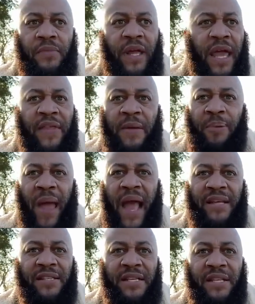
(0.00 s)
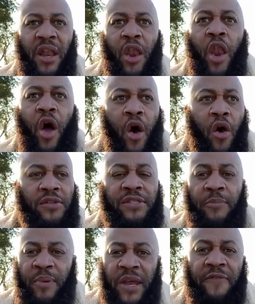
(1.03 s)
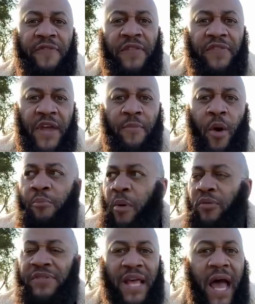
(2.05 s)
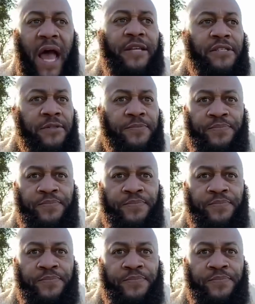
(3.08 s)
and they passing laws to benefit them on both sides,